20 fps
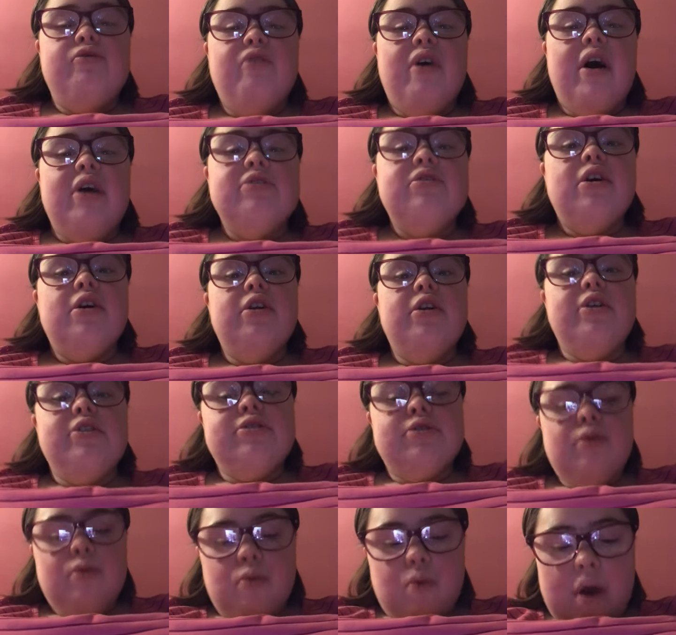dress. I
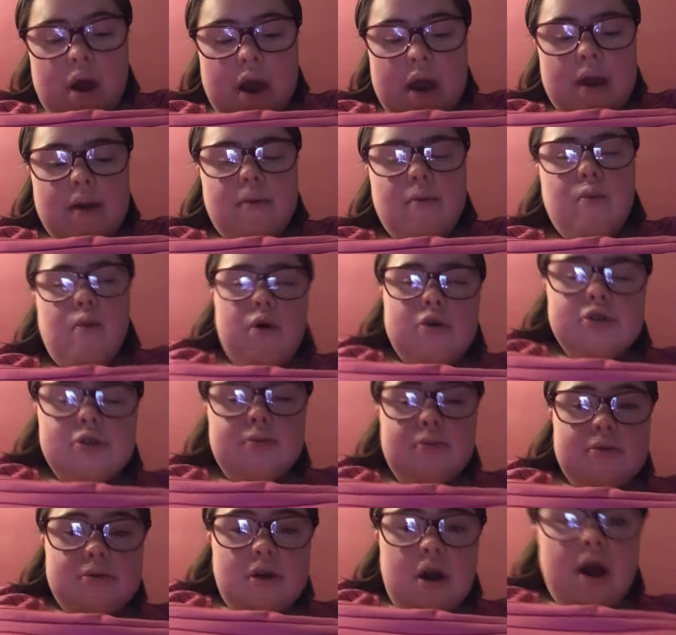need to write and
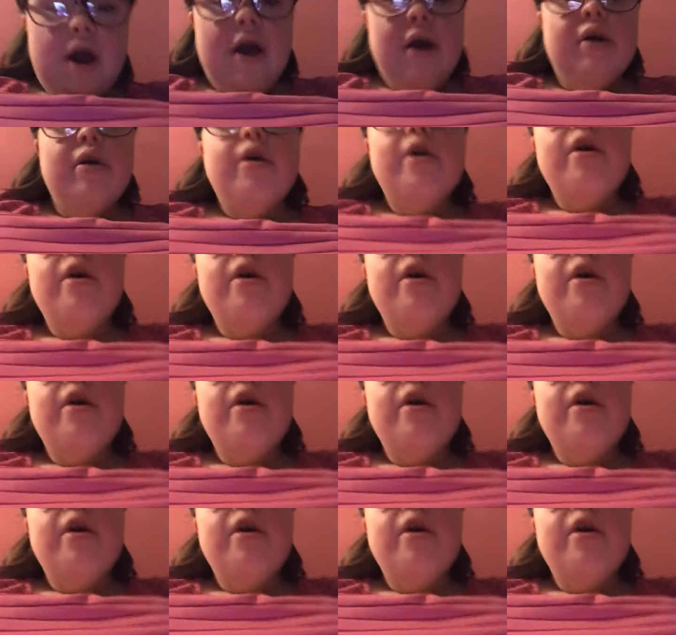watch my diet.